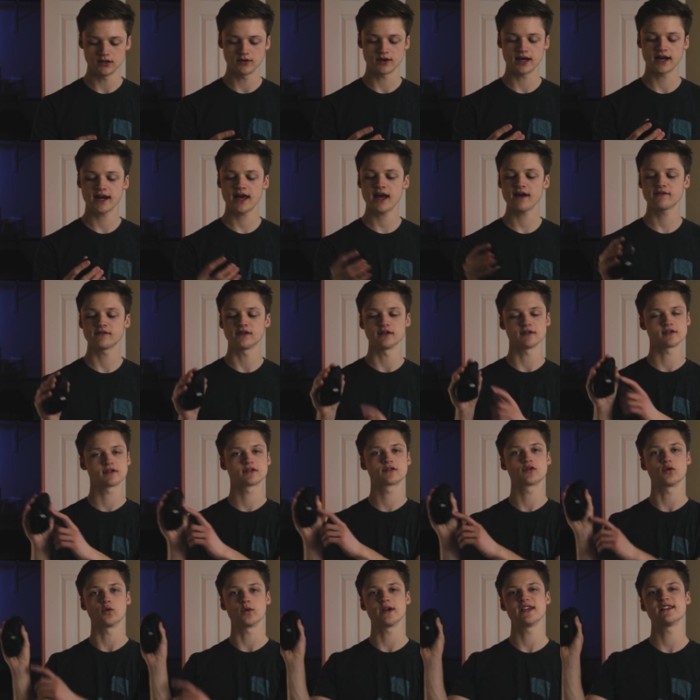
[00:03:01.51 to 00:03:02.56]
you kind of have to
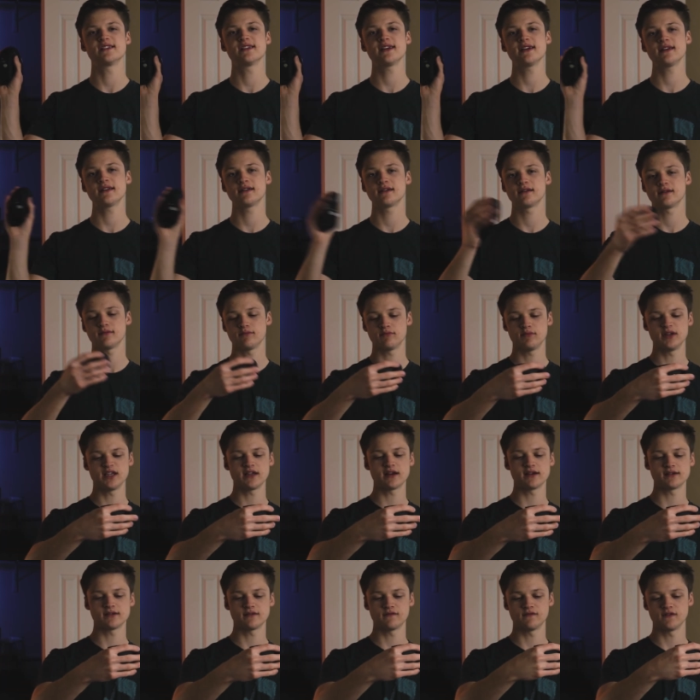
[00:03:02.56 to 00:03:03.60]
squeeze it
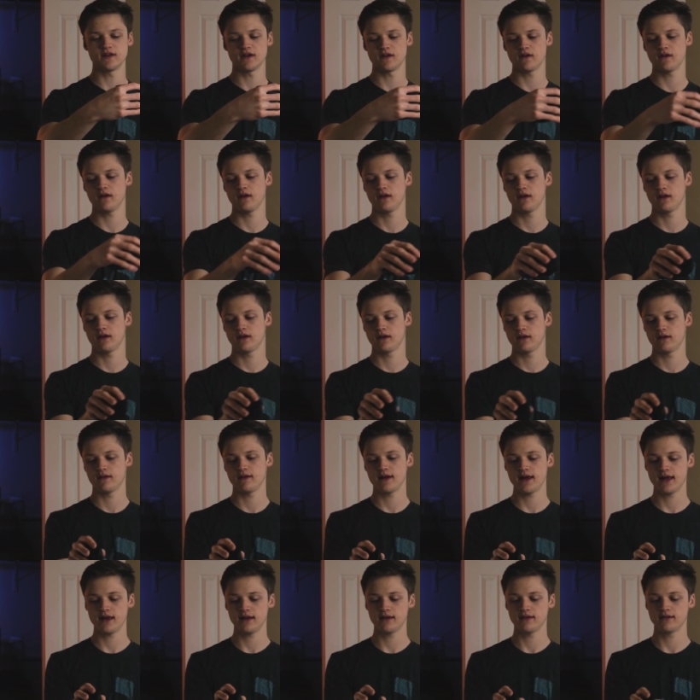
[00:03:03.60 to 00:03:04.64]
because of the
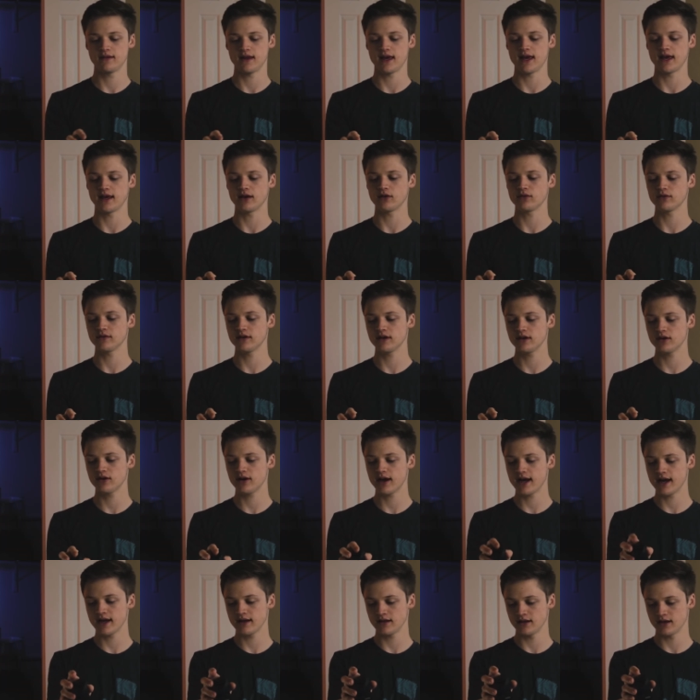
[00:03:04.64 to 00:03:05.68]
the angle that you're
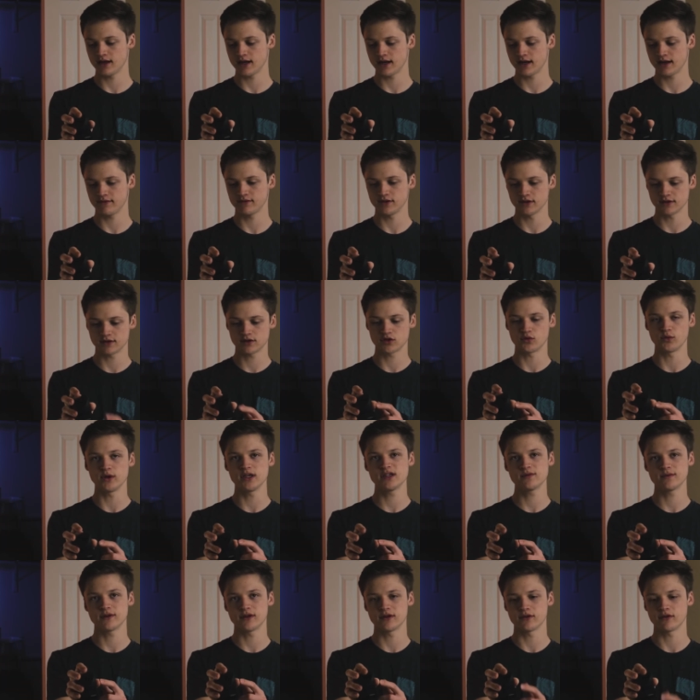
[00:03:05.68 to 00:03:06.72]
at. You kind of have to
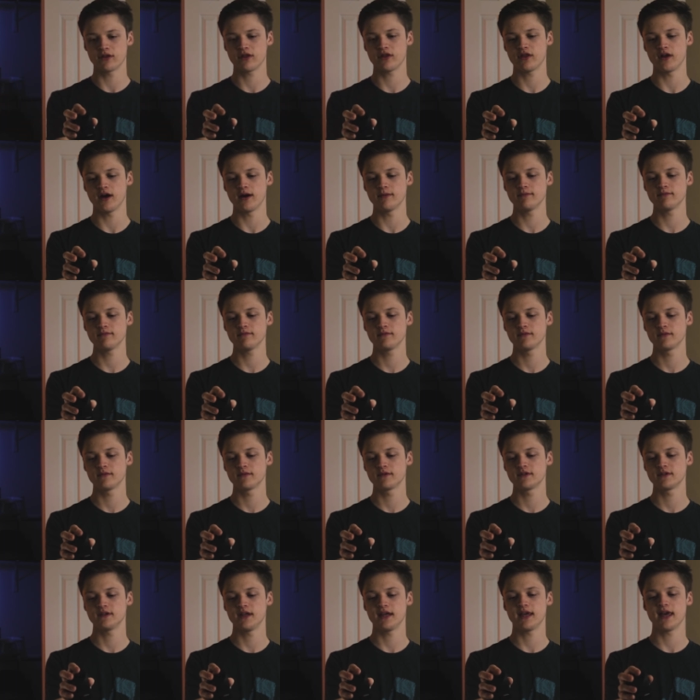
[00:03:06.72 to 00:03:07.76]
squeeze with your thumb
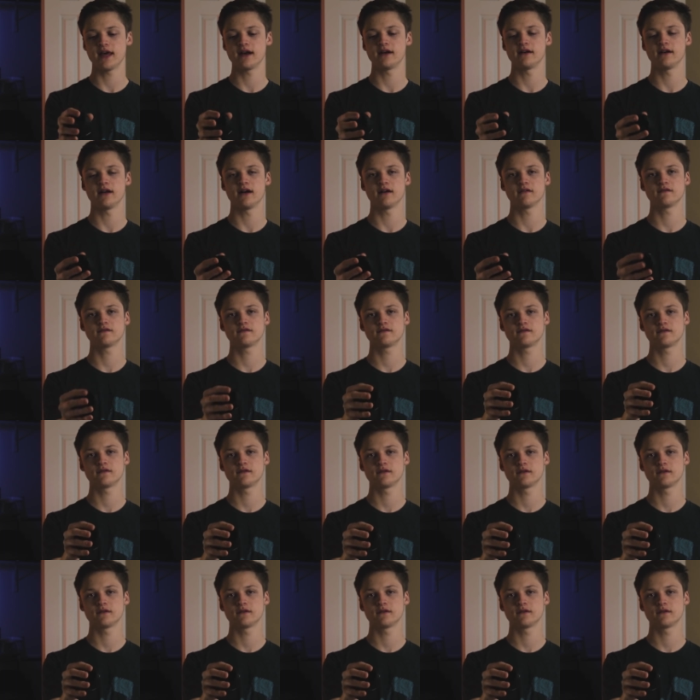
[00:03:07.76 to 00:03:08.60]
to get enough